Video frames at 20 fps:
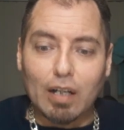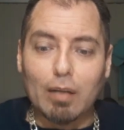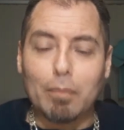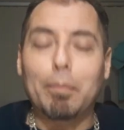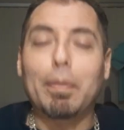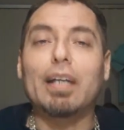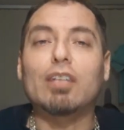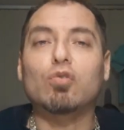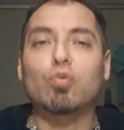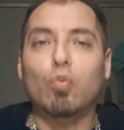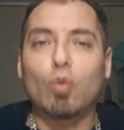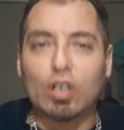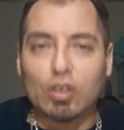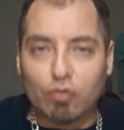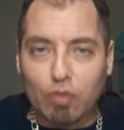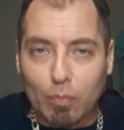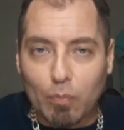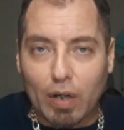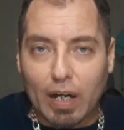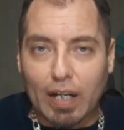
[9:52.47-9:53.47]
best ones
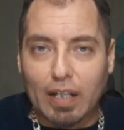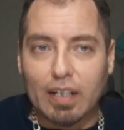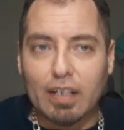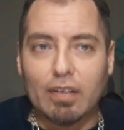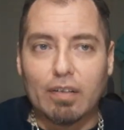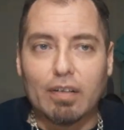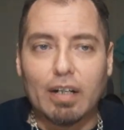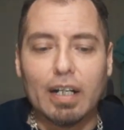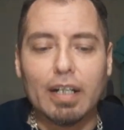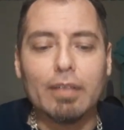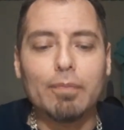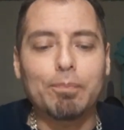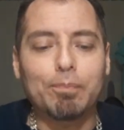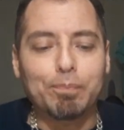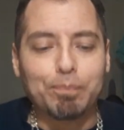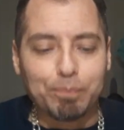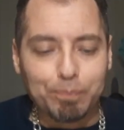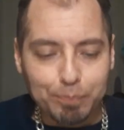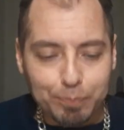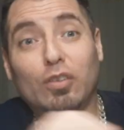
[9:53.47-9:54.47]
from what I hear, right?
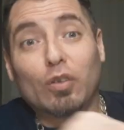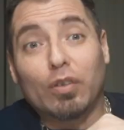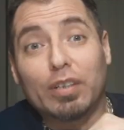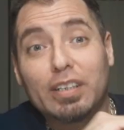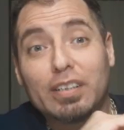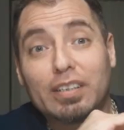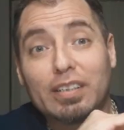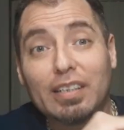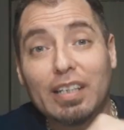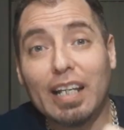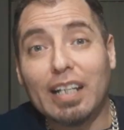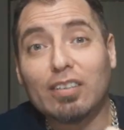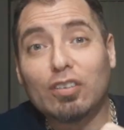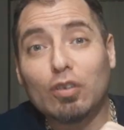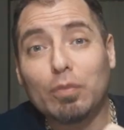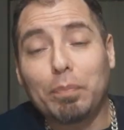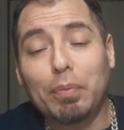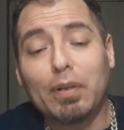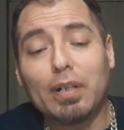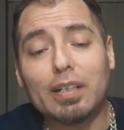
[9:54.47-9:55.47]
So these next
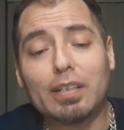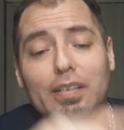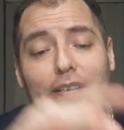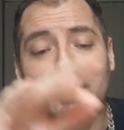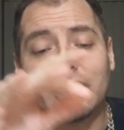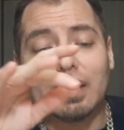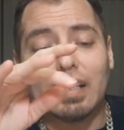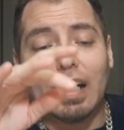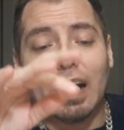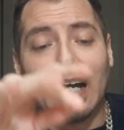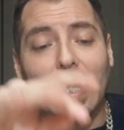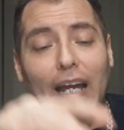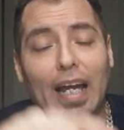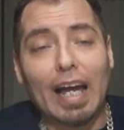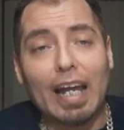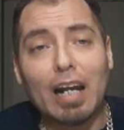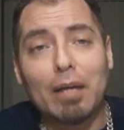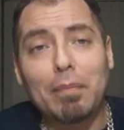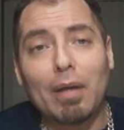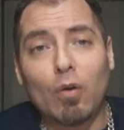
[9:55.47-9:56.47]
2 books I
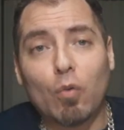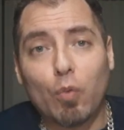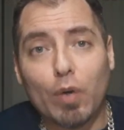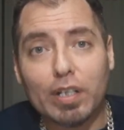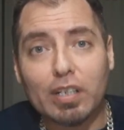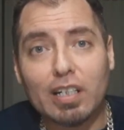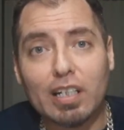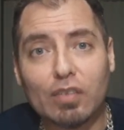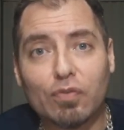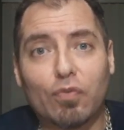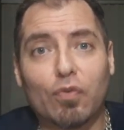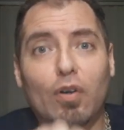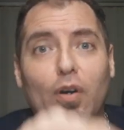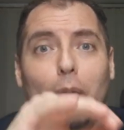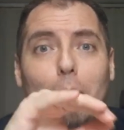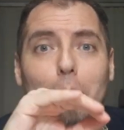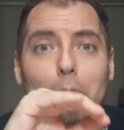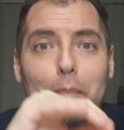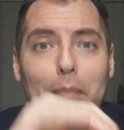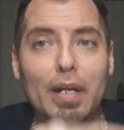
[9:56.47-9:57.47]
had on my wish list for
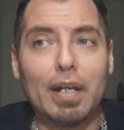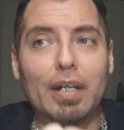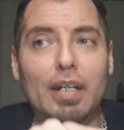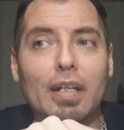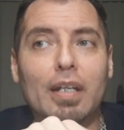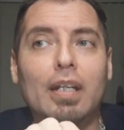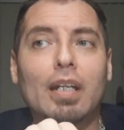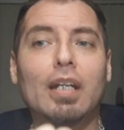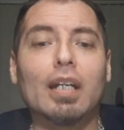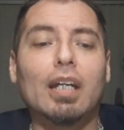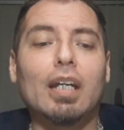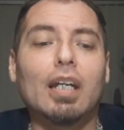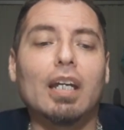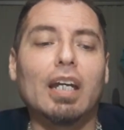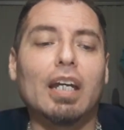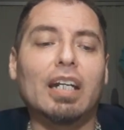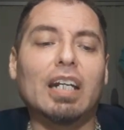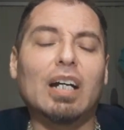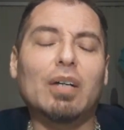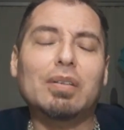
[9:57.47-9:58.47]
a minute.
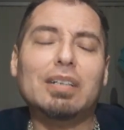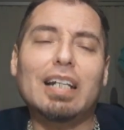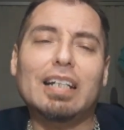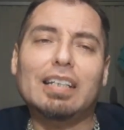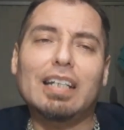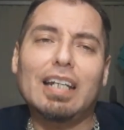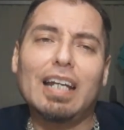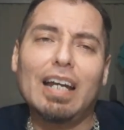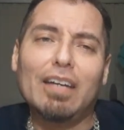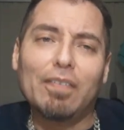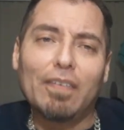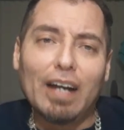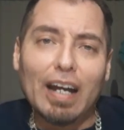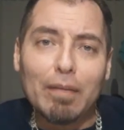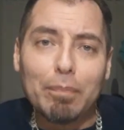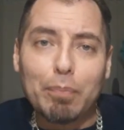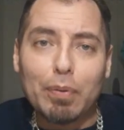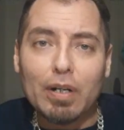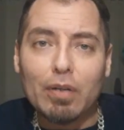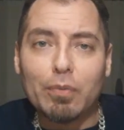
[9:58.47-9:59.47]
And I was like, they have
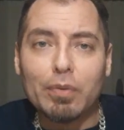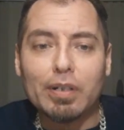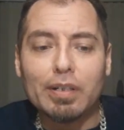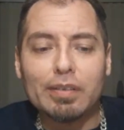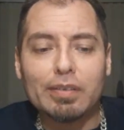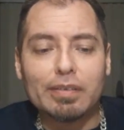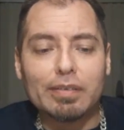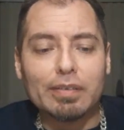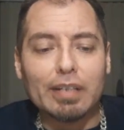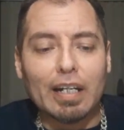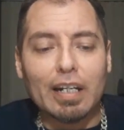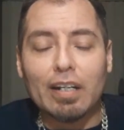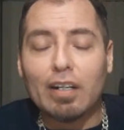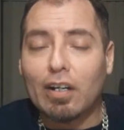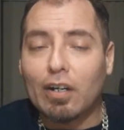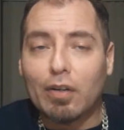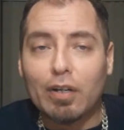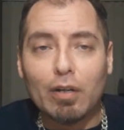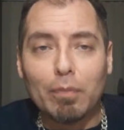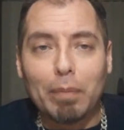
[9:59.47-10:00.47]
high print runs. Not in
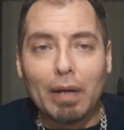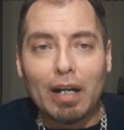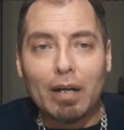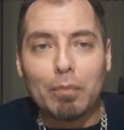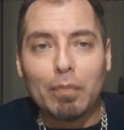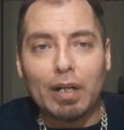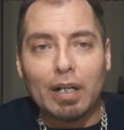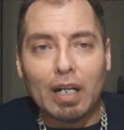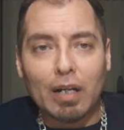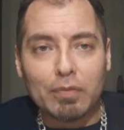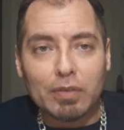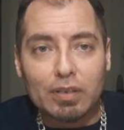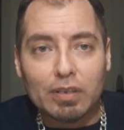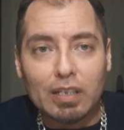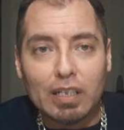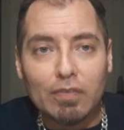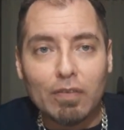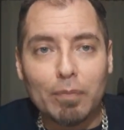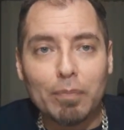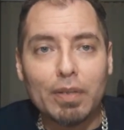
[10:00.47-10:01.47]
a hurry to buy them right now. Just
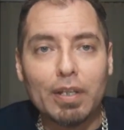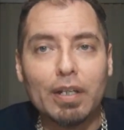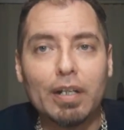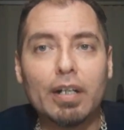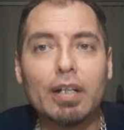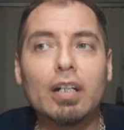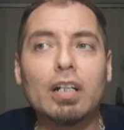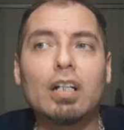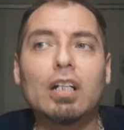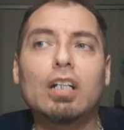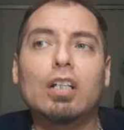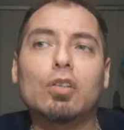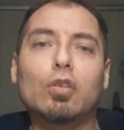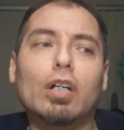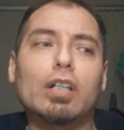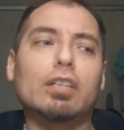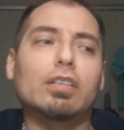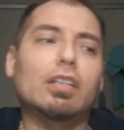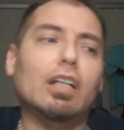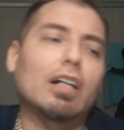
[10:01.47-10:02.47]
leave them there
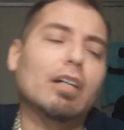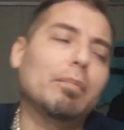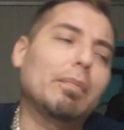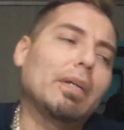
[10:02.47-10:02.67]
till I start